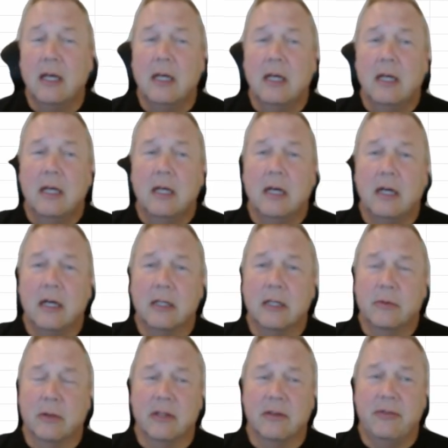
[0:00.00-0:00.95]
It's
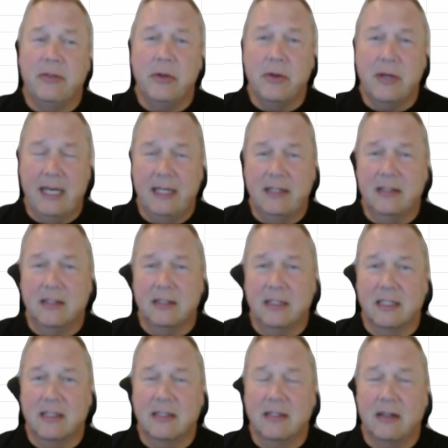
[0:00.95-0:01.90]
one of the few cases in
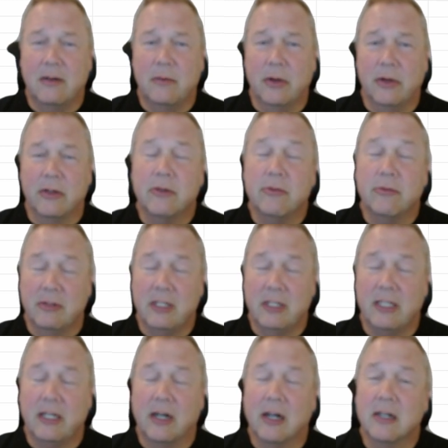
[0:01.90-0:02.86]
Excel where there
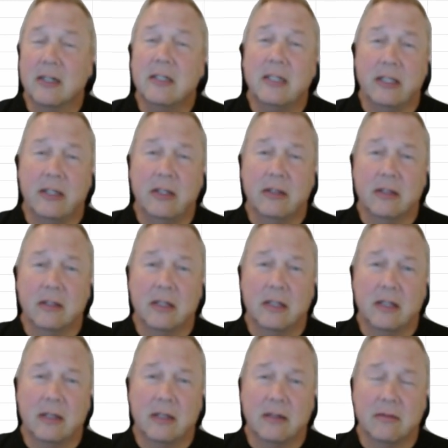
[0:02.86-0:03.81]
really aren't any
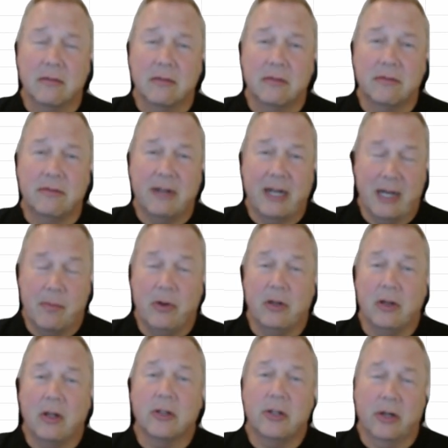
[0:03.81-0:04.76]
viable
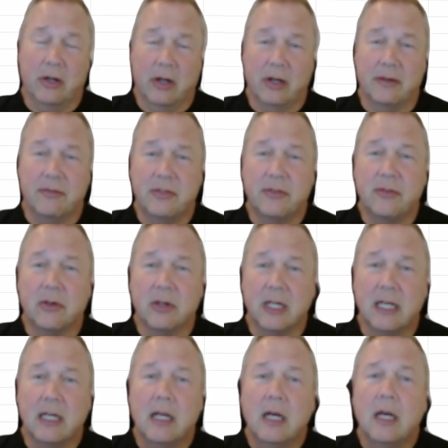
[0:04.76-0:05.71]
alternatives for
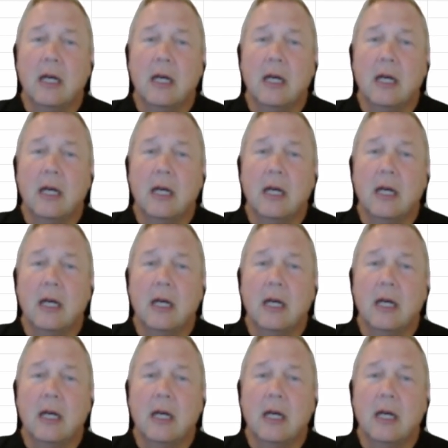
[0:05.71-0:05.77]
it.